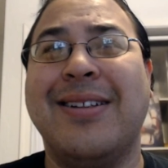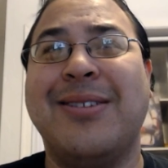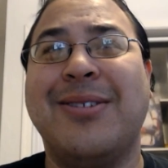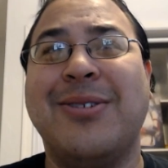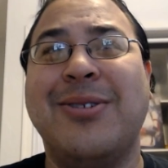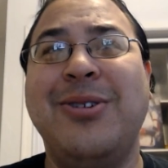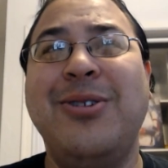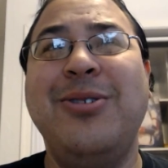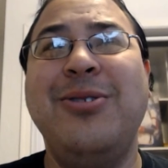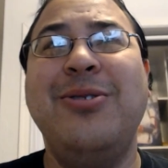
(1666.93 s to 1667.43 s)
so
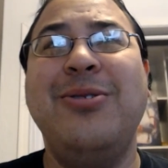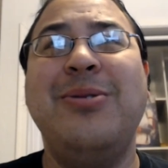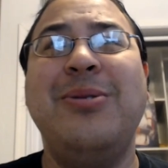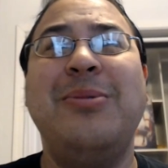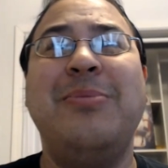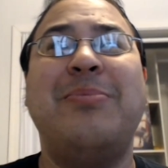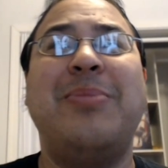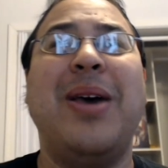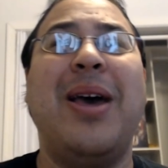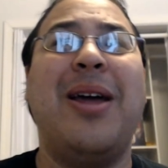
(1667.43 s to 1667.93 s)
you
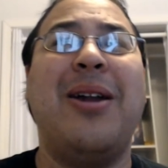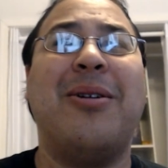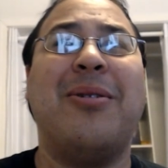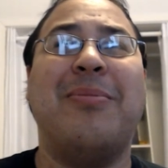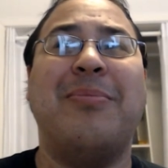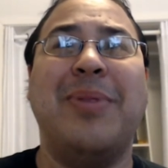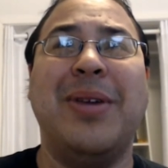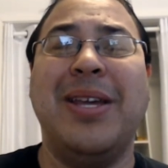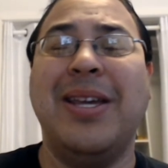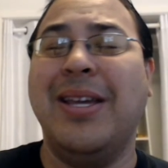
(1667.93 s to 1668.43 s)
better
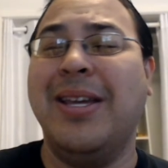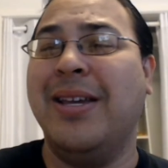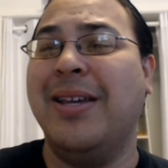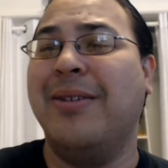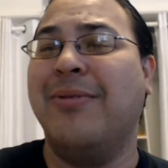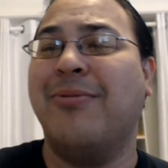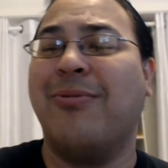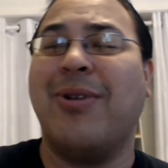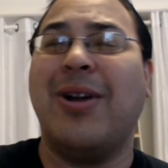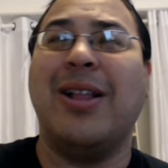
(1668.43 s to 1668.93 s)

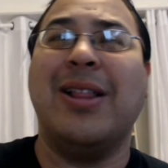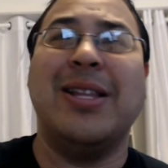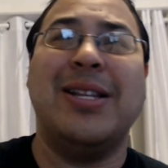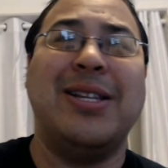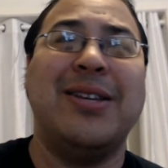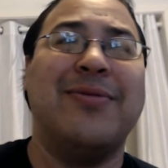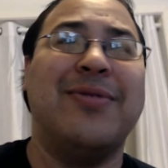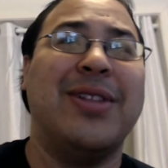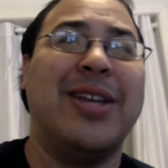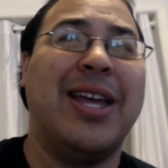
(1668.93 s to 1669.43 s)
be
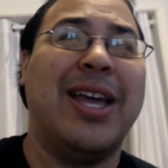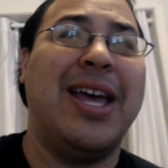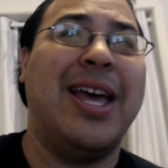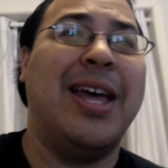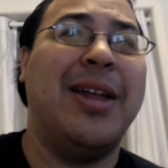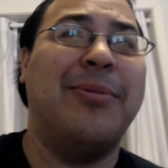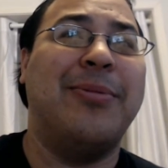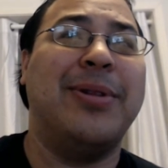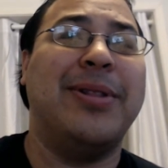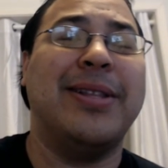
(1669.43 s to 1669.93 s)
relatively
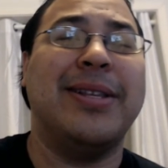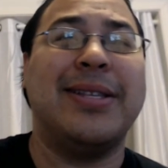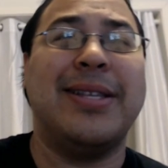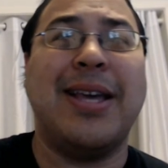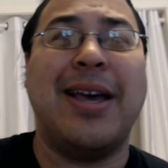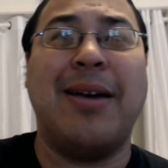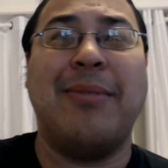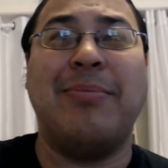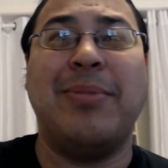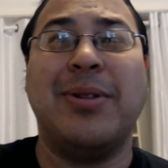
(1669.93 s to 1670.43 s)
ahead when this
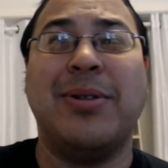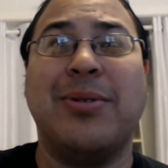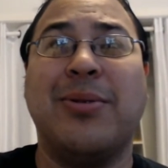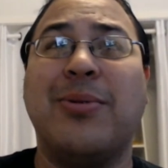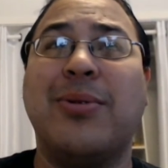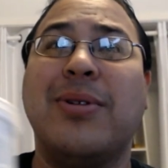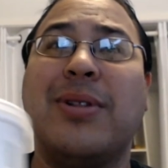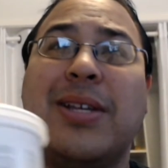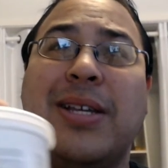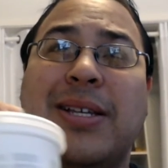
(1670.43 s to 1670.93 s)
happens,
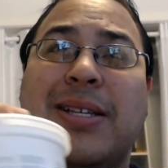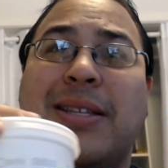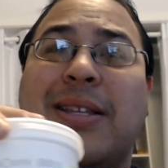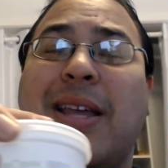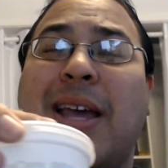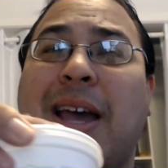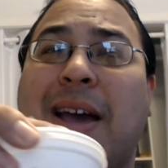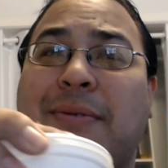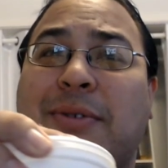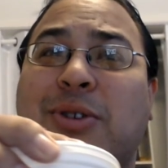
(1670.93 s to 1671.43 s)
or at least
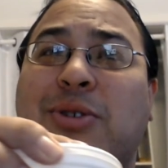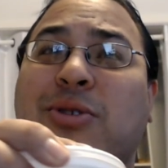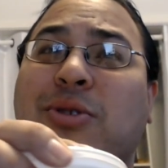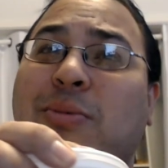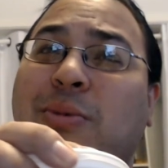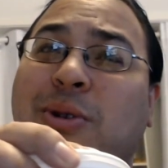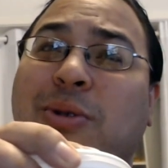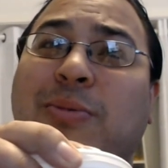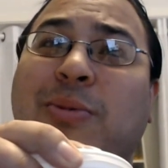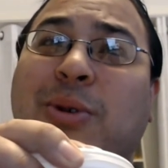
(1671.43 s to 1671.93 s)
have a
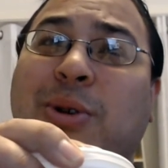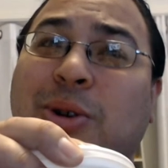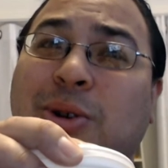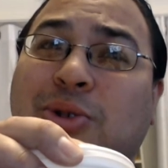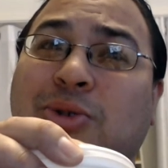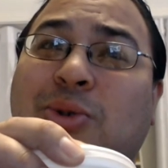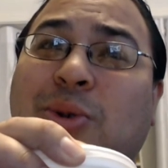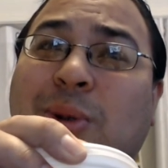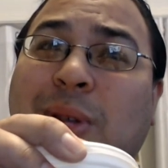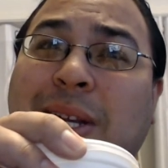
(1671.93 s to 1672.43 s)
super duper
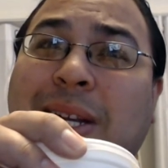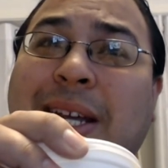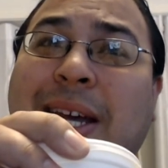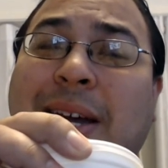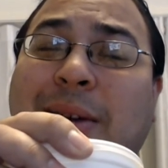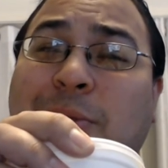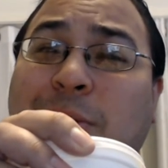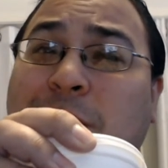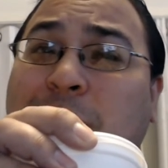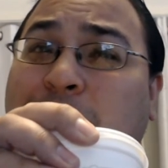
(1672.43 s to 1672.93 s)
controlling
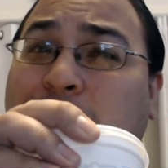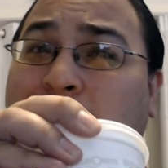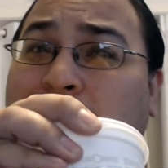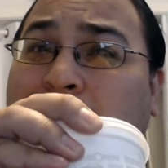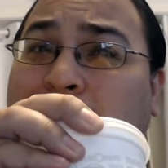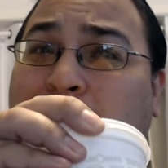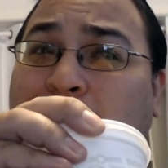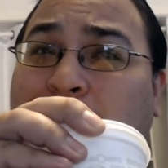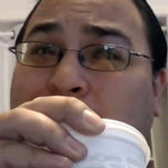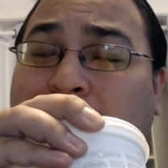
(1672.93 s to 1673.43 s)
deck, which is
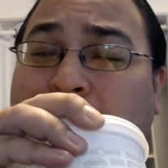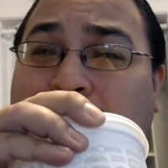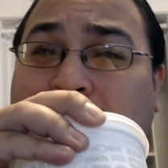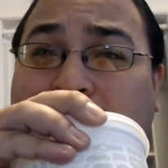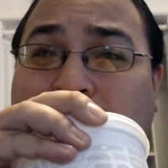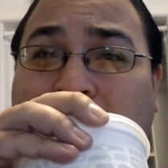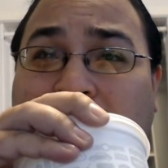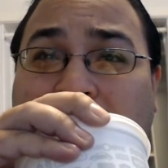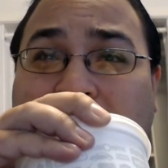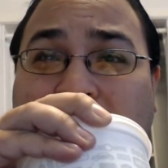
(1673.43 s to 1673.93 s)
probably what this
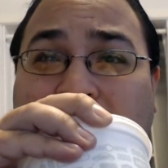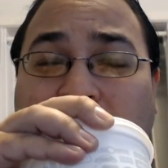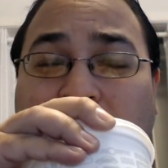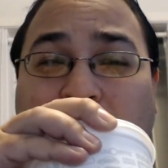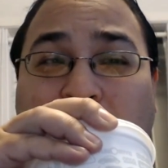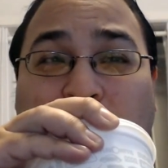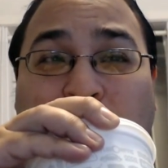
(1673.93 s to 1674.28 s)
deck is for.